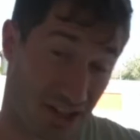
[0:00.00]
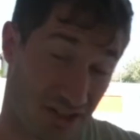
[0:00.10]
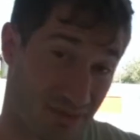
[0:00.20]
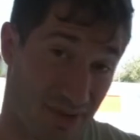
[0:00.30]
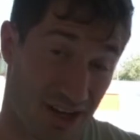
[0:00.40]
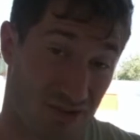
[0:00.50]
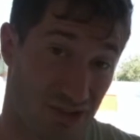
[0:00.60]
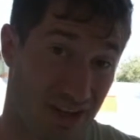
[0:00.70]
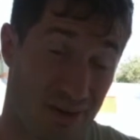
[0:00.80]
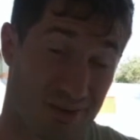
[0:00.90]
a custom mattress
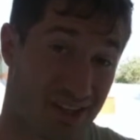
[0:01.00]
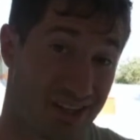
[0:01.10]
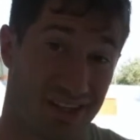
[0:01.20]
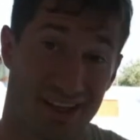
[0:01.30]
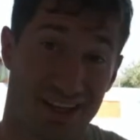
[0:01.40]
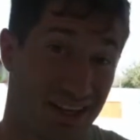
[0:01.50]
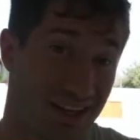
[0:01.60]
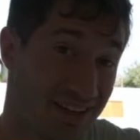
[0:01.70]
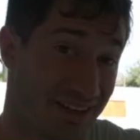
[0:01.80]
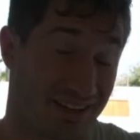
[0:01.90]
off Amazon.
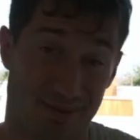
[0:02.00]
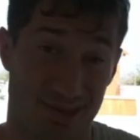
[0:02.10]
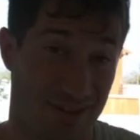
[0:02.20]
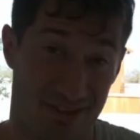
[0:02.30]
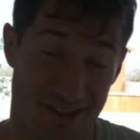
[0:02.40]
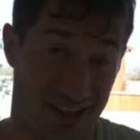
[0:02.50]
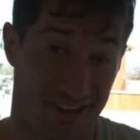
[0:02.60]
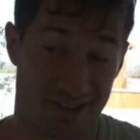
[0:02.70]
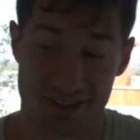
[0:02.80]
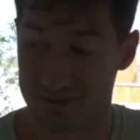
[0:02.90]
They seem to have everything on there,